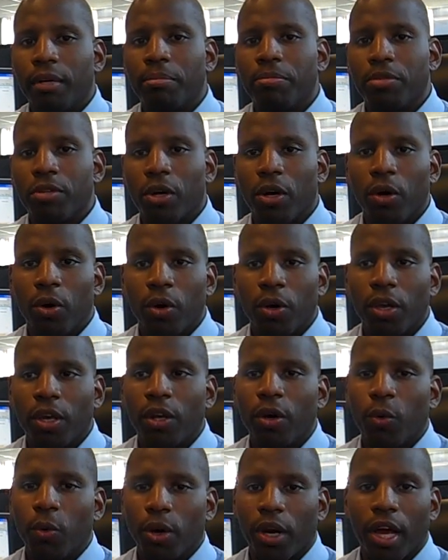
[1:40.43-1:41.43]
So
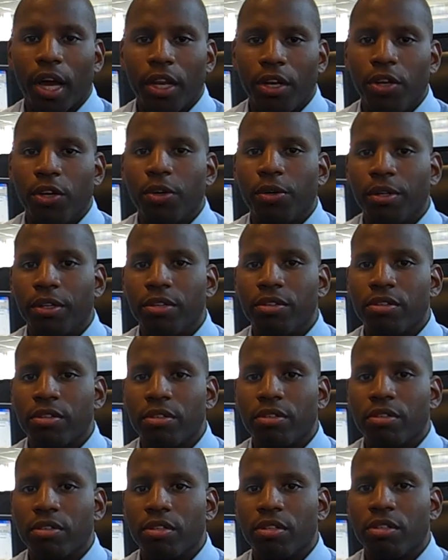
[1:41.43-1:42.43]
what I do
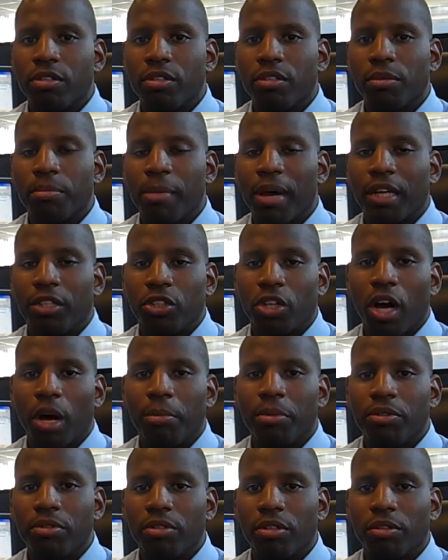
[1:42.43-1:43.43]
is my
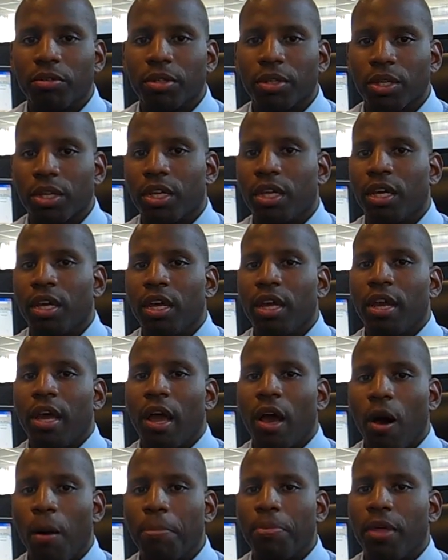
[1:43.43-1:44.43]
job is to really
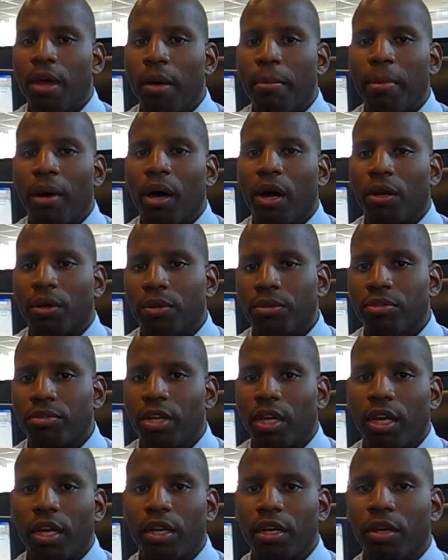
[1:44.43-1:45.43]
help them
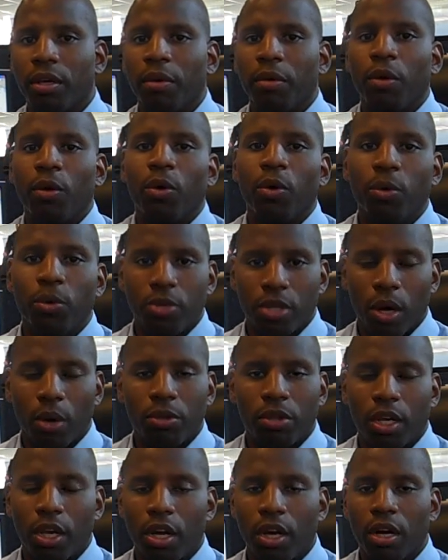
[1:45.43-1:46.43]
understand who's
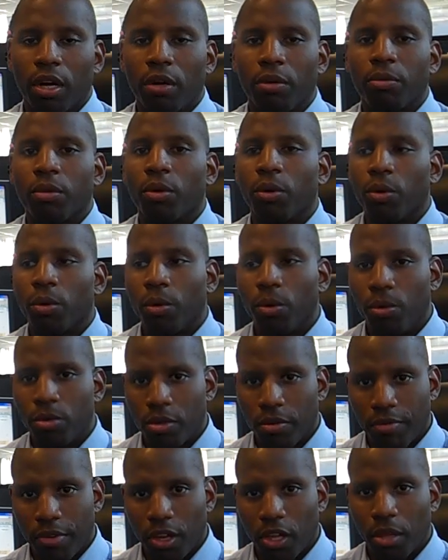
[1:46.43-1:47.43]
out there,
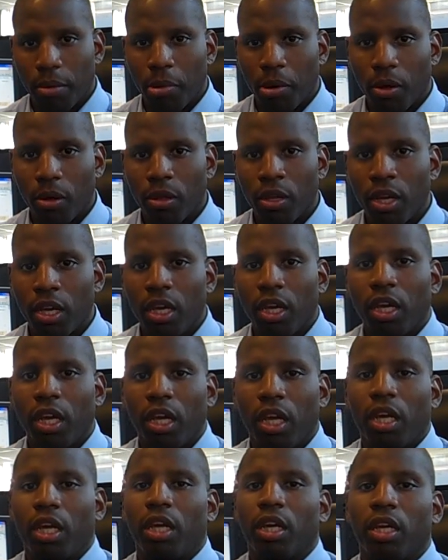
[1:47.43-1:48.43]
who's available,
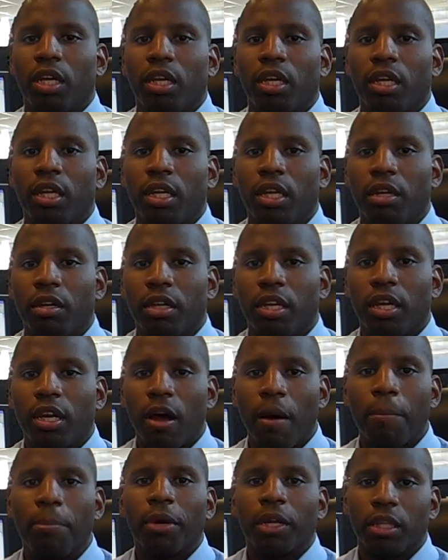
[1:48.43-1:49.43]
and
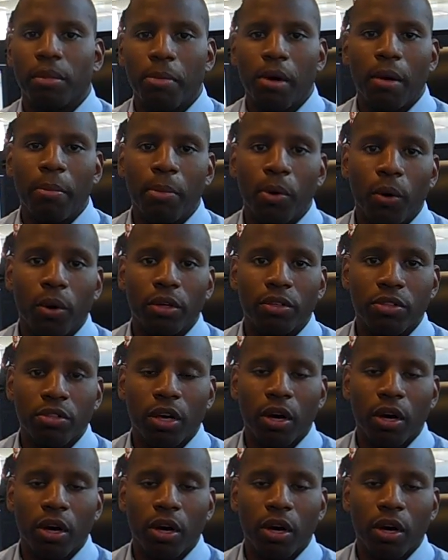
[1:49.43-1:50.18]
help bring them on board.